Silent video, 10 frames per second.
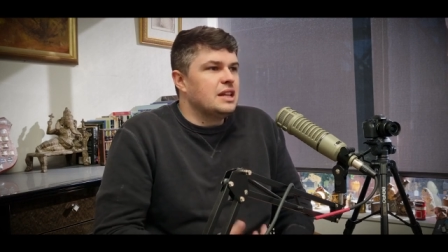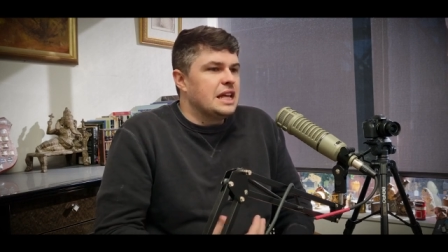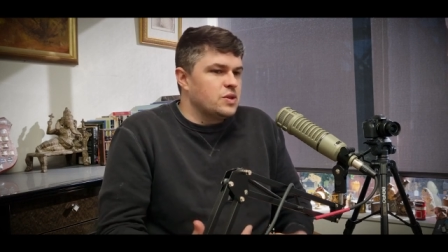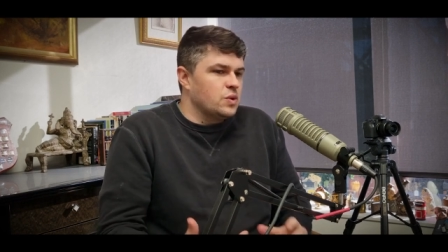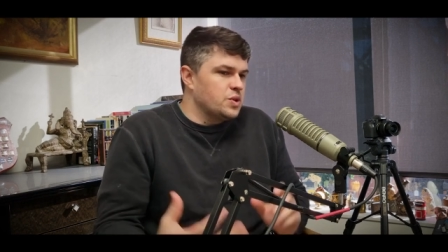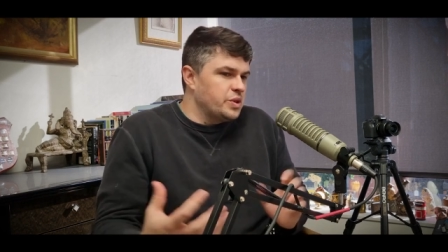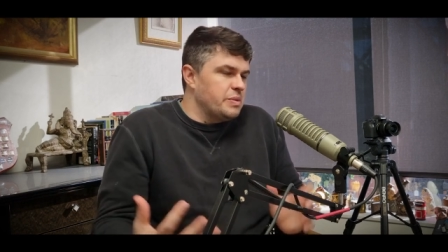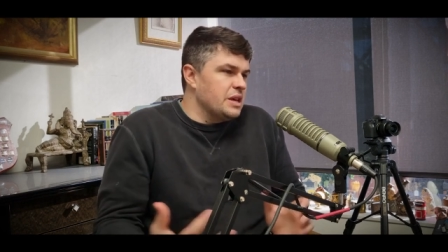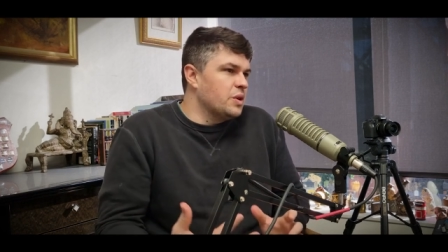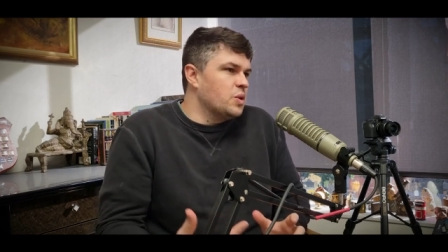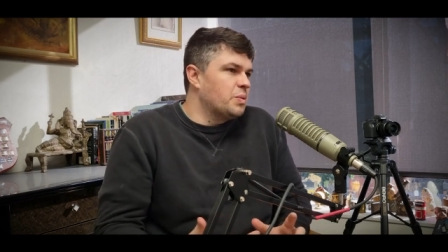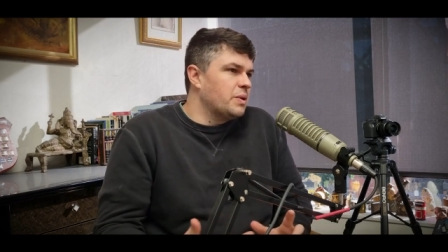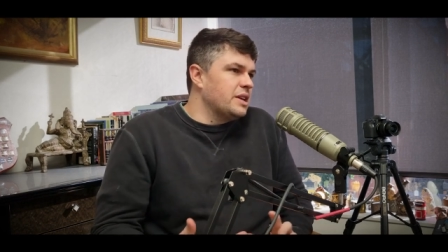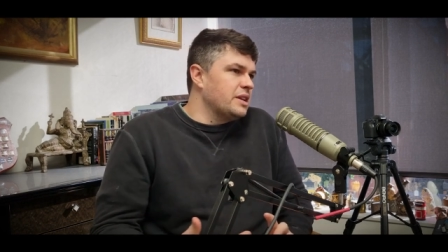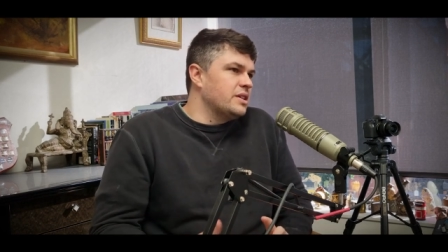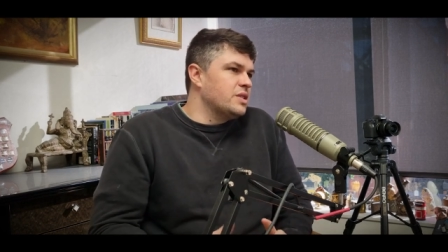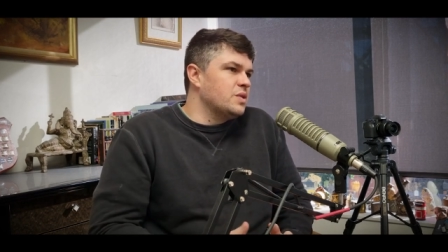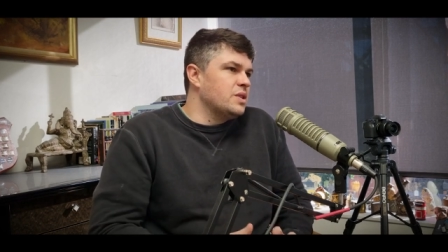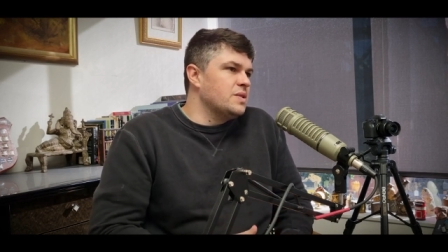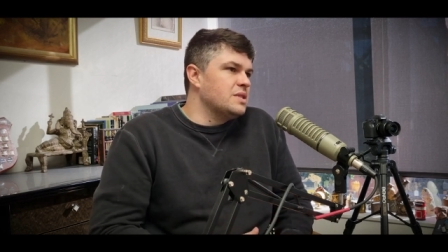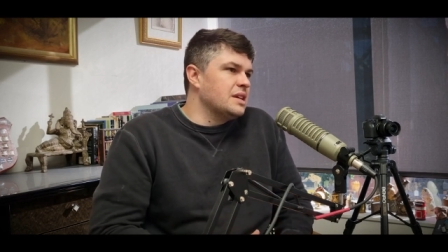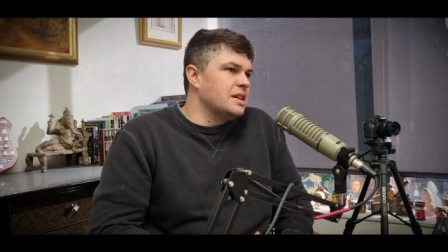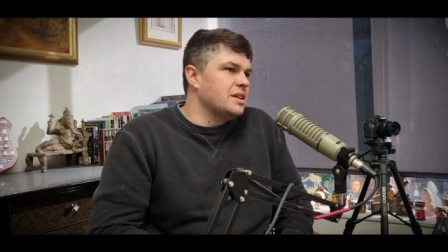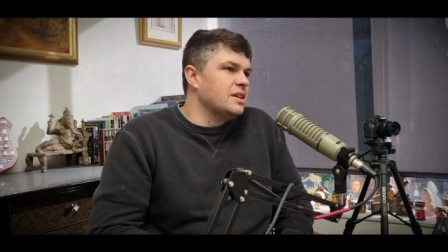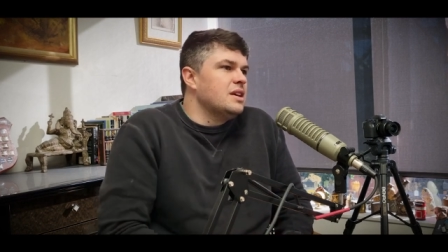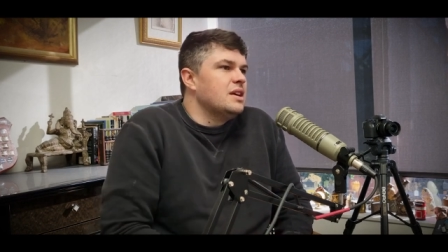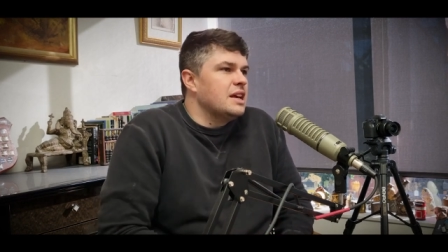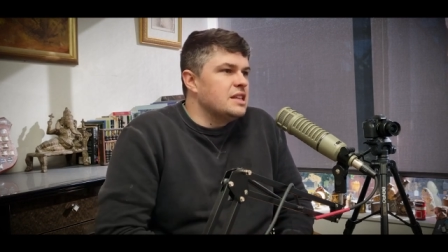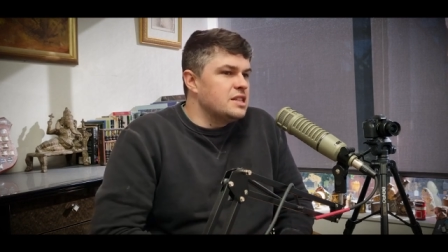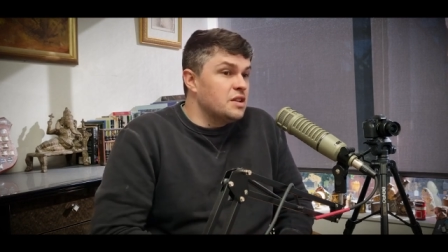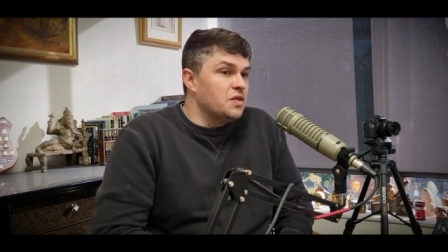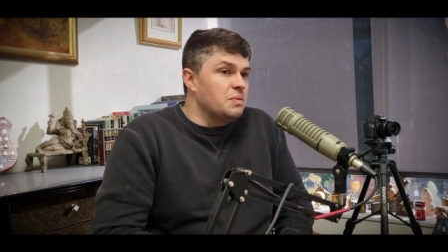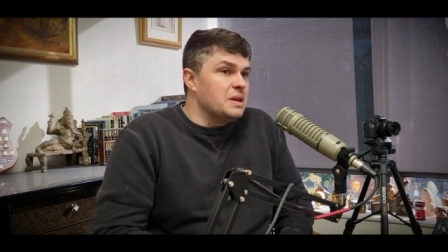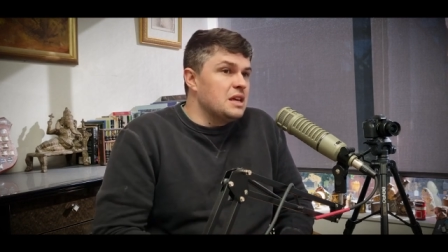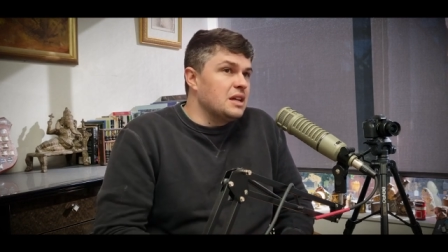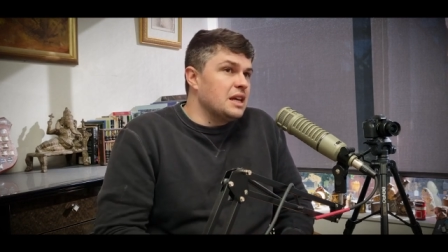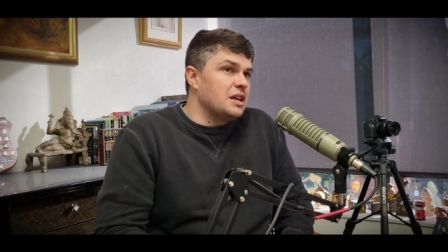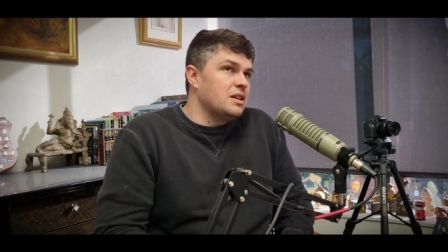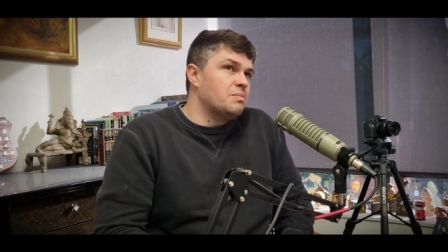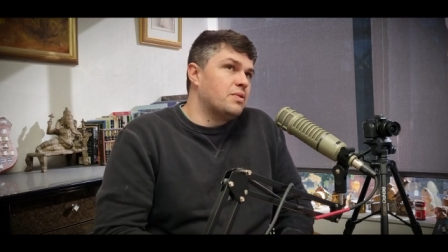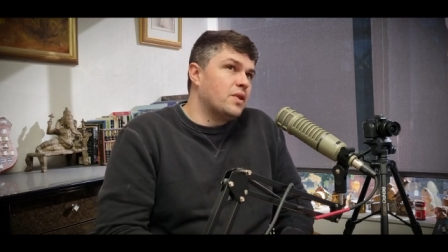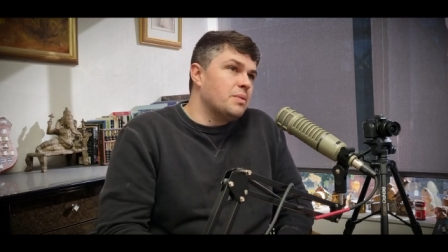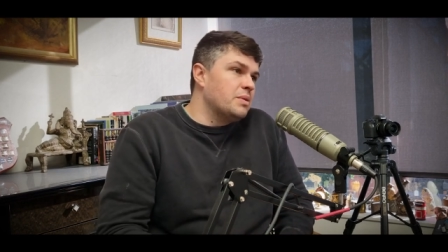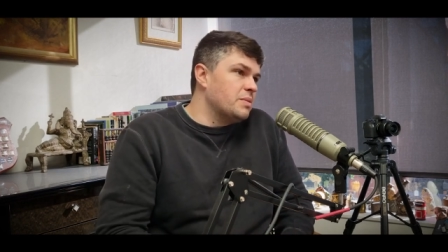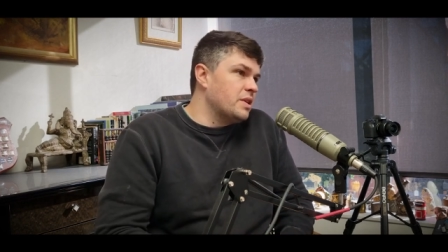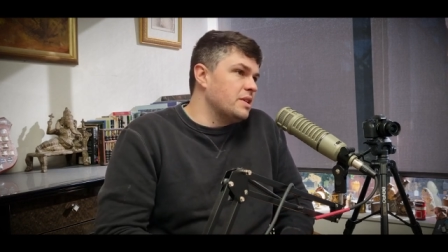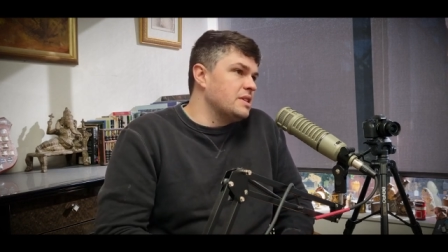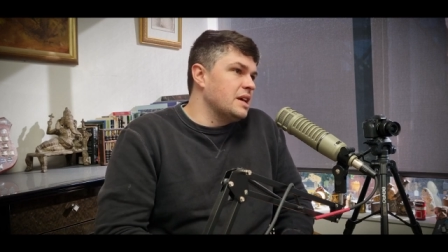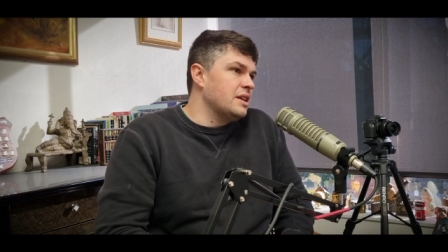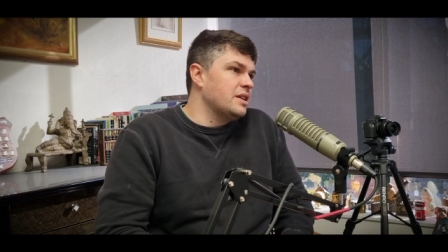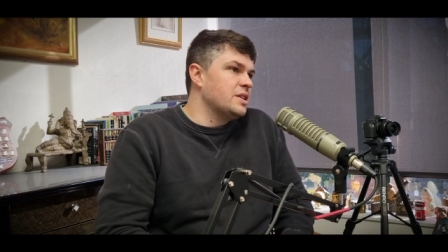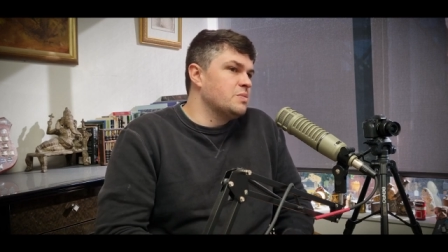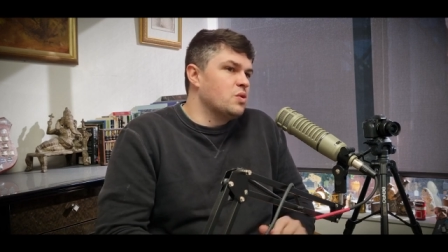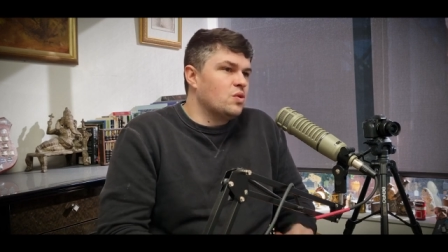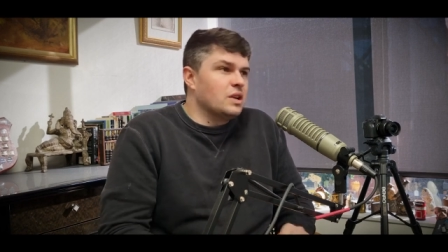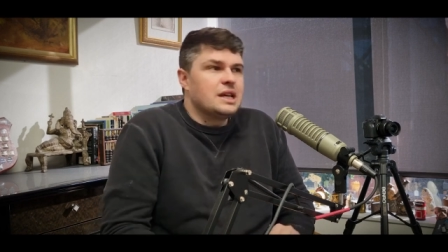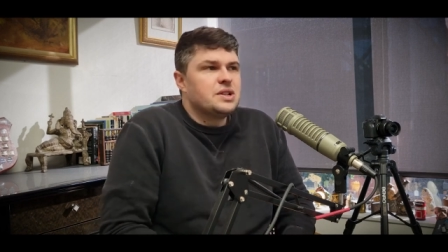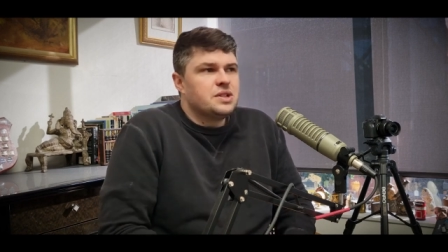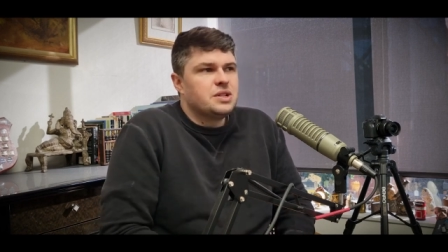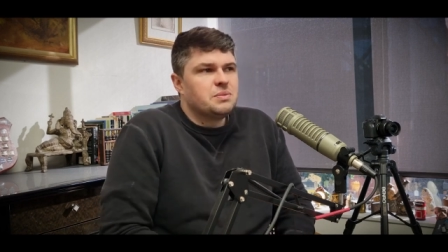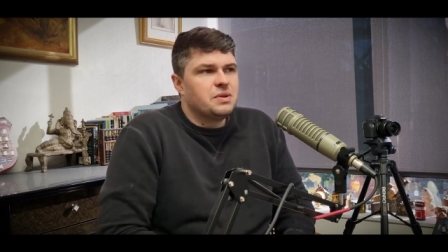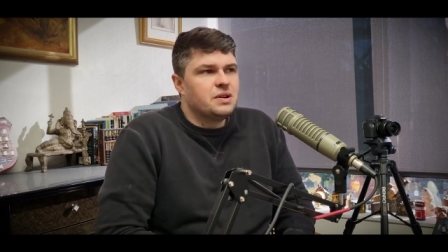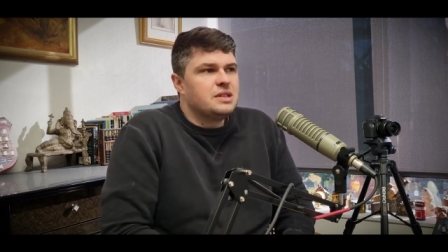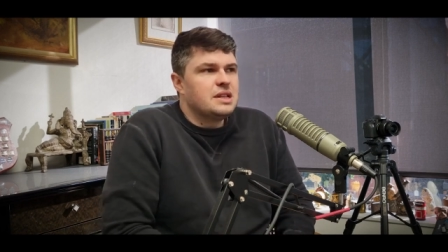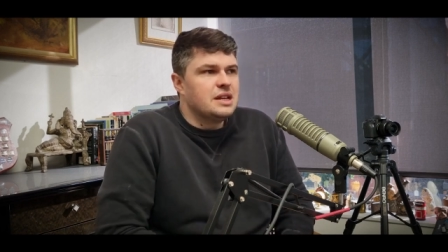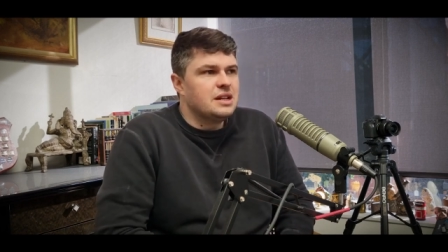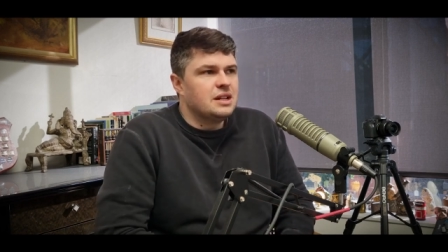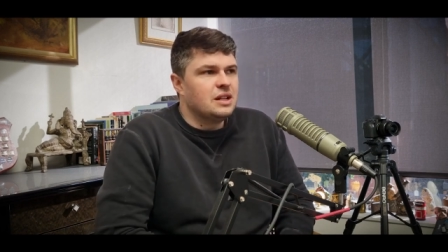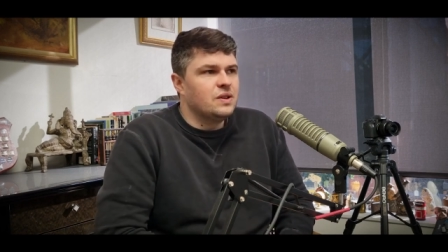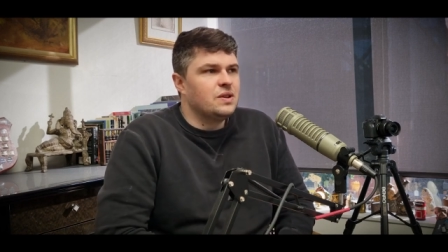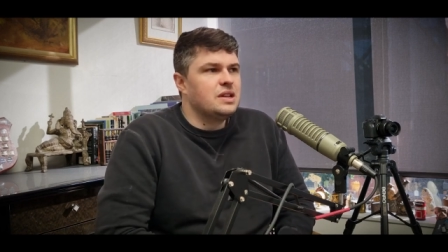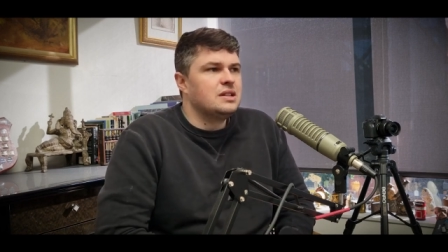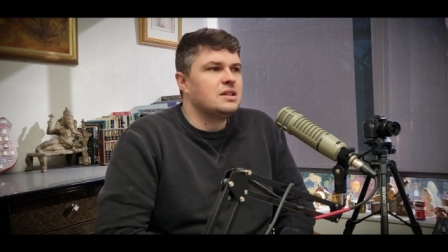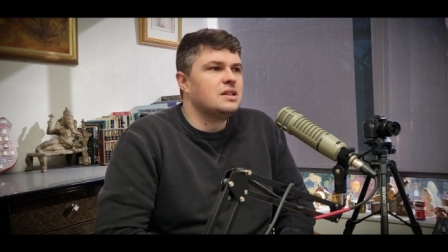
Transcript: That's also being incorporated into a newsletter instead of it being like problem orientated. It's more relationship orientated and learning.